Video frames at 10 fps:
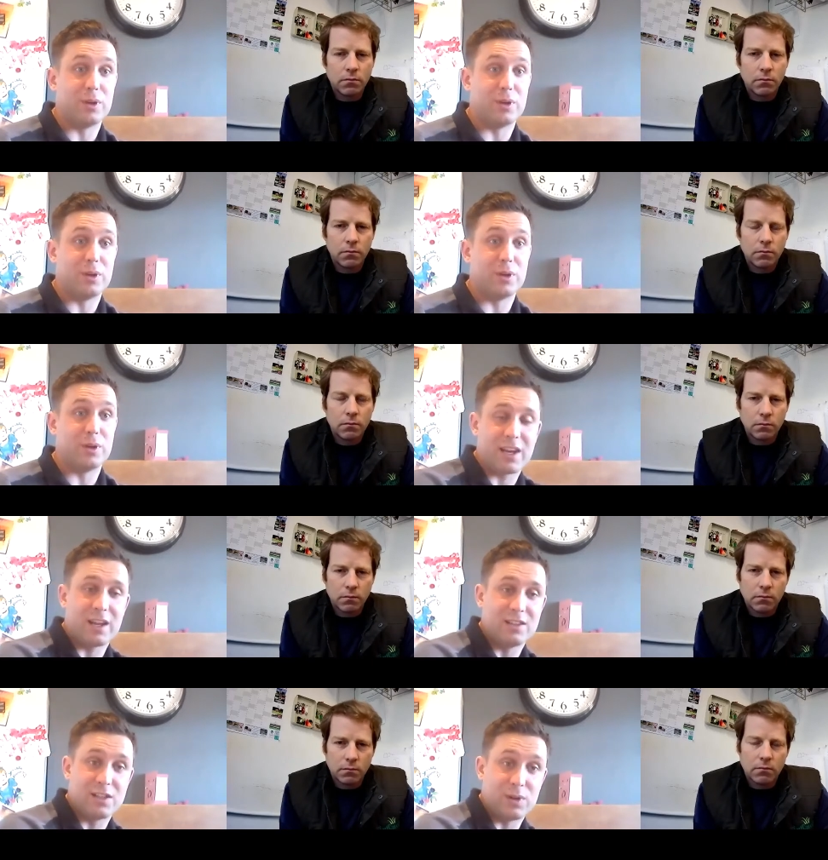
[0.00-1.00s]
Speaker 1: again without
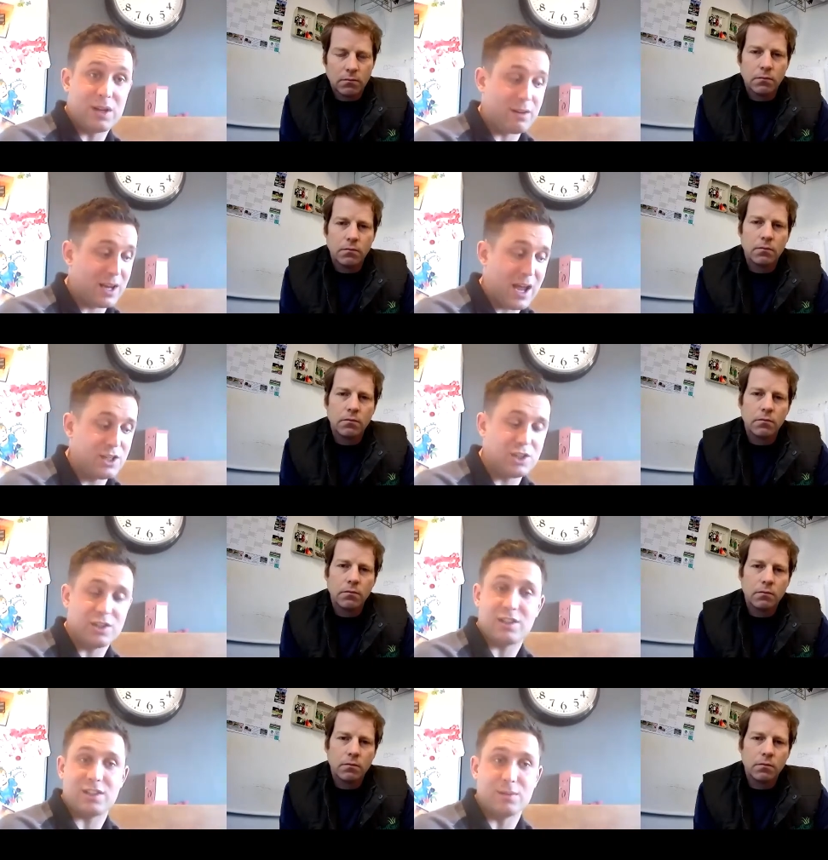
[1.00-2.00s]
an until the
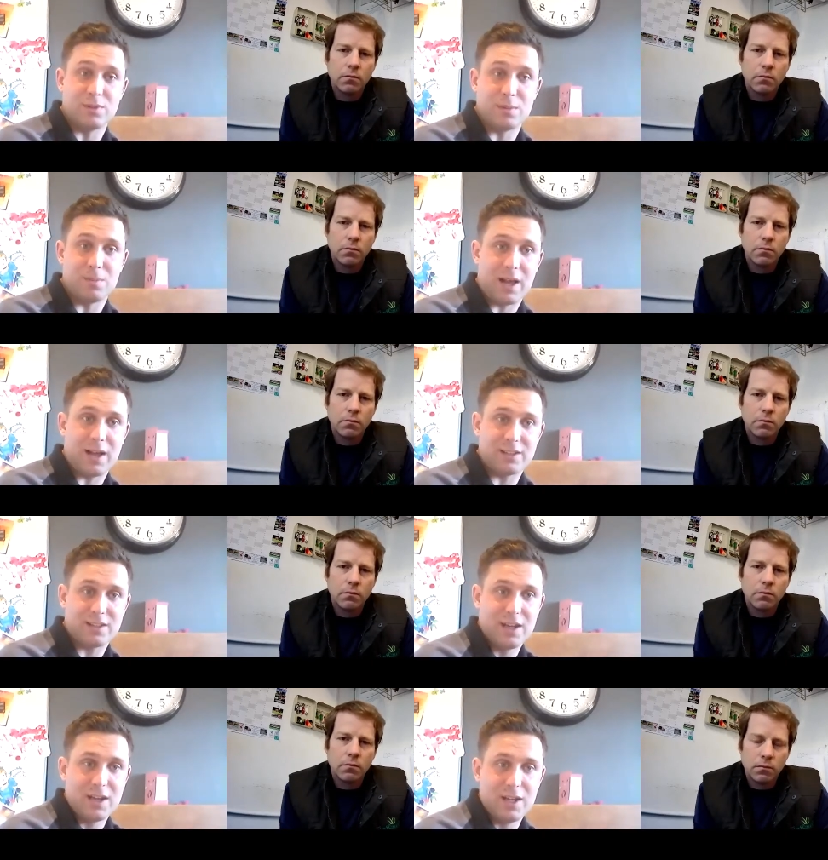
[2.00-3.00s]
irrigation system's in place.
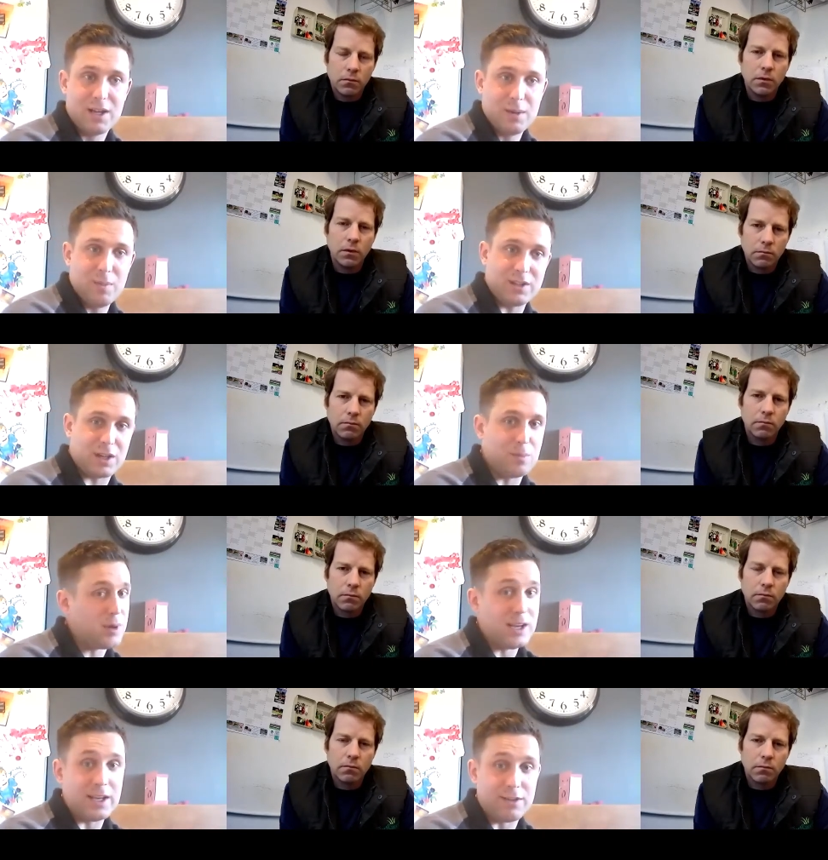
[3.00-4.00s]
But it's a
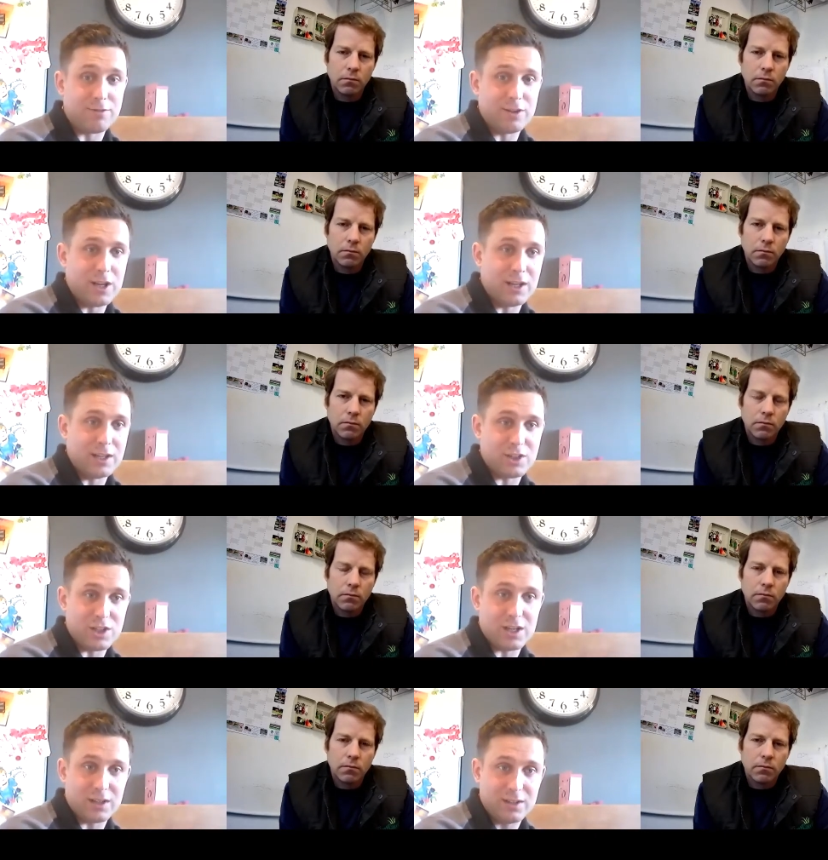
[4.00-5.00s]
completely different year this
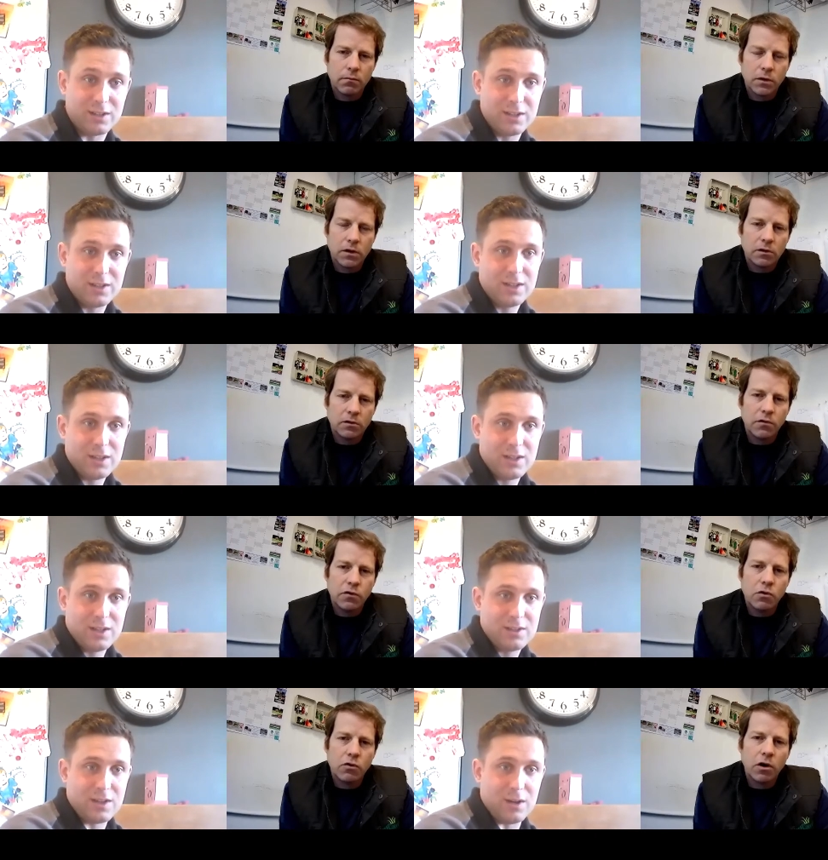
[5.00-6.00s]
year. So
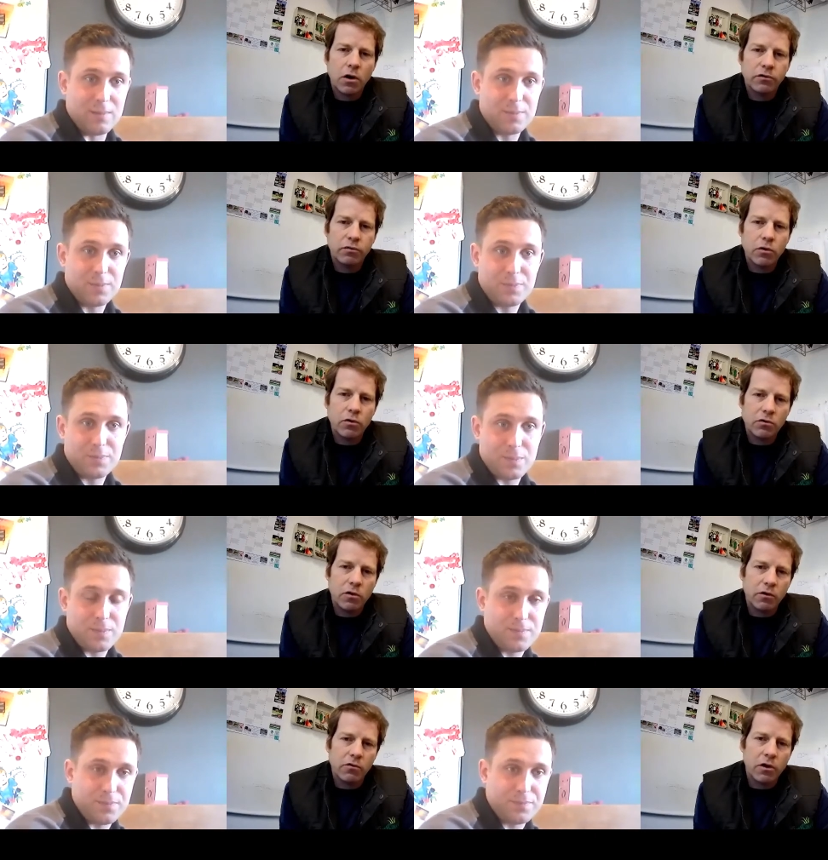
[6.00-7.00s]
if you're so,
Speaker 2: grassroots
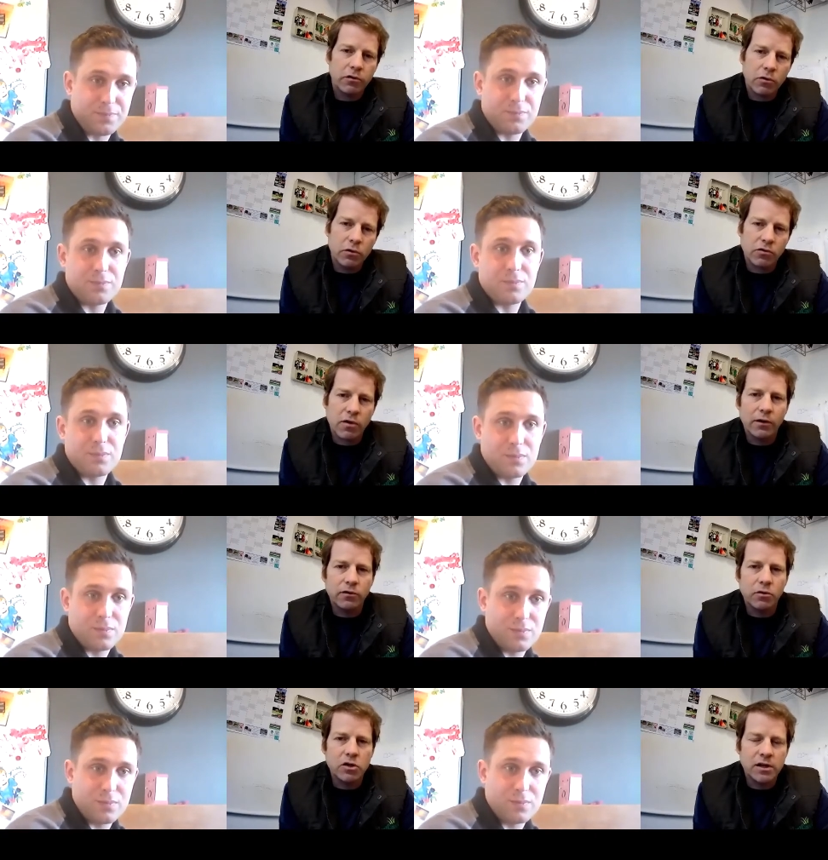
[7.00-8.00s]
at grassroots
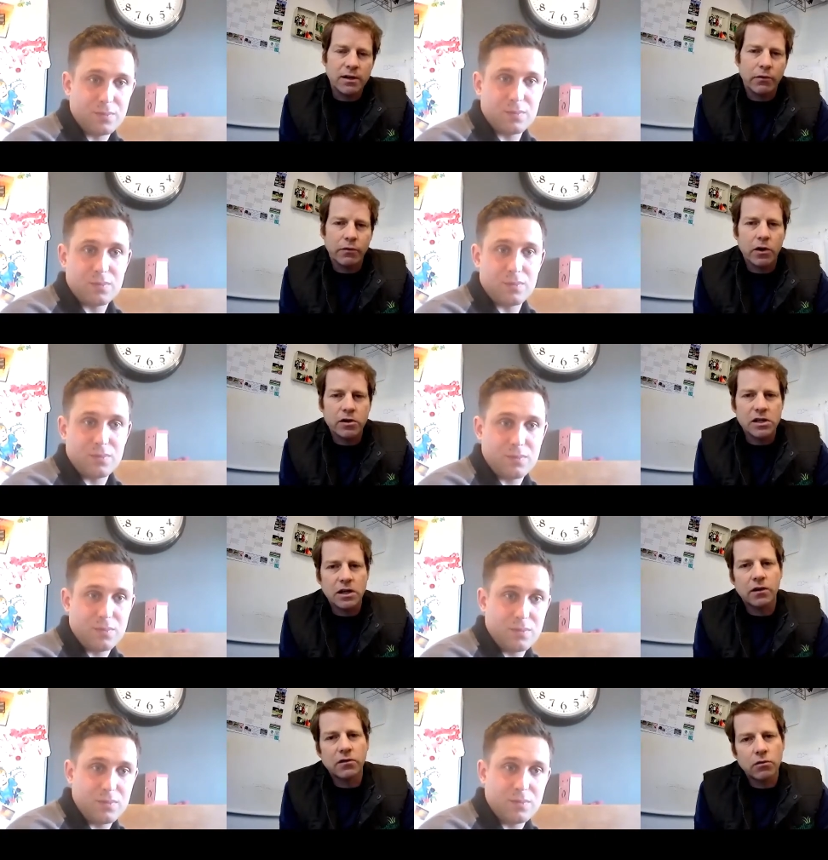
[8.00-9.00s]
grounds when you do not have a
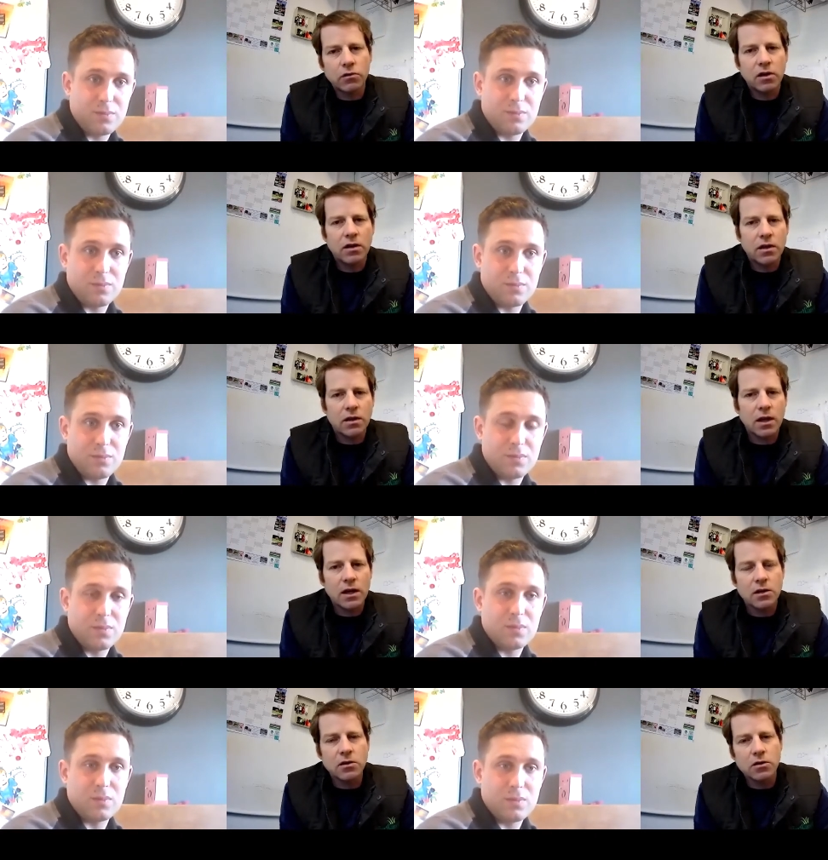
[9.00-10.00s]
verticutter, is anything
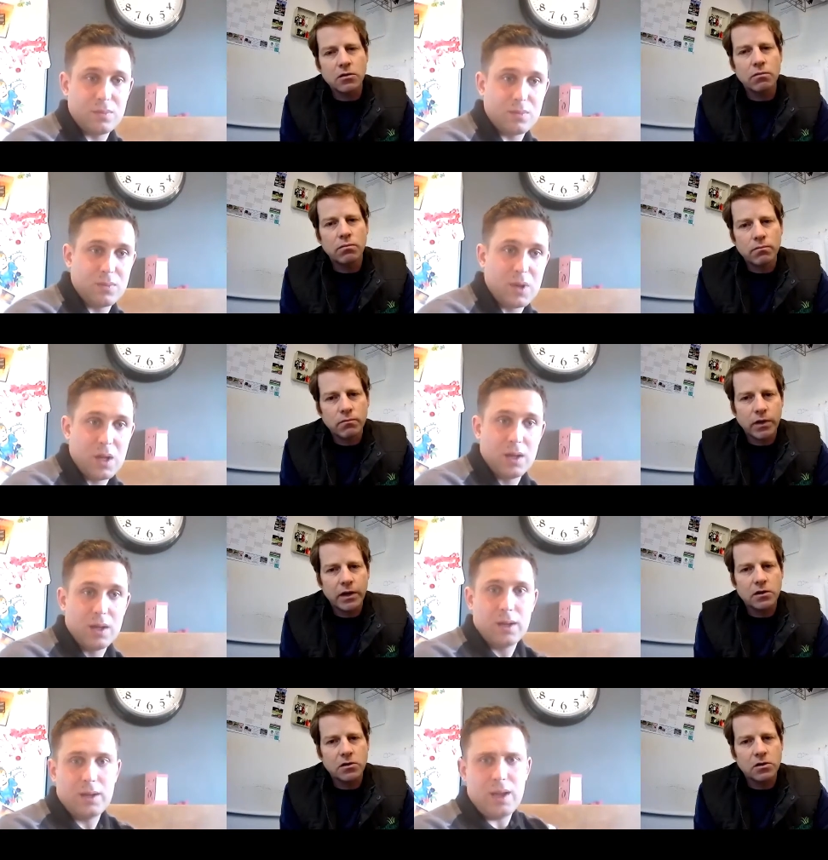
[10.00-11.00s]
they can do?
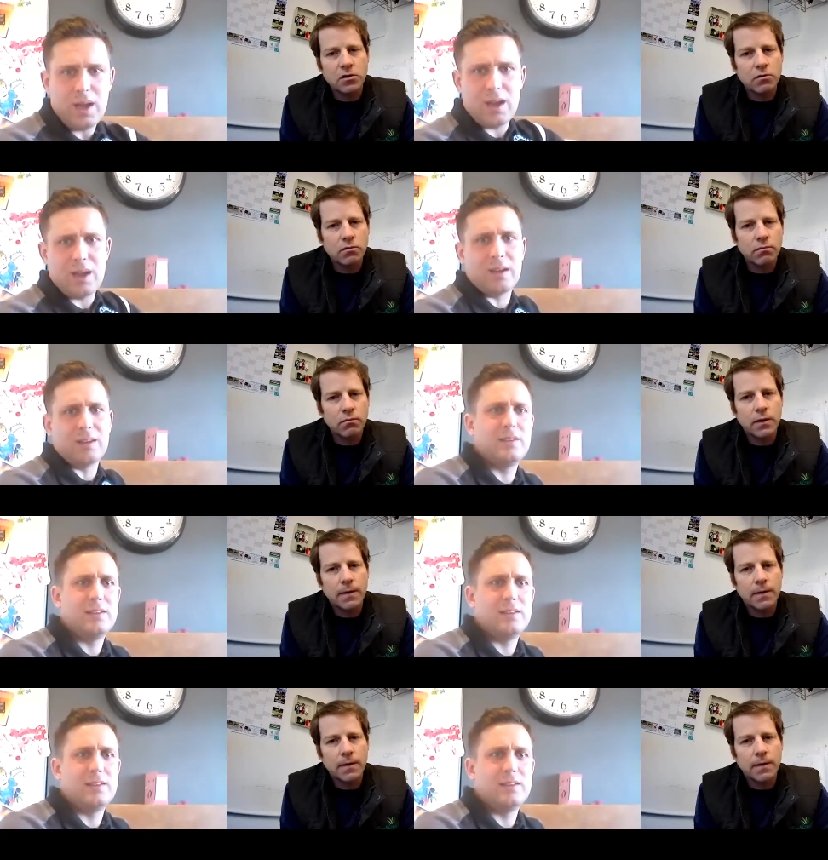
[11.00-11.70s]
They could do.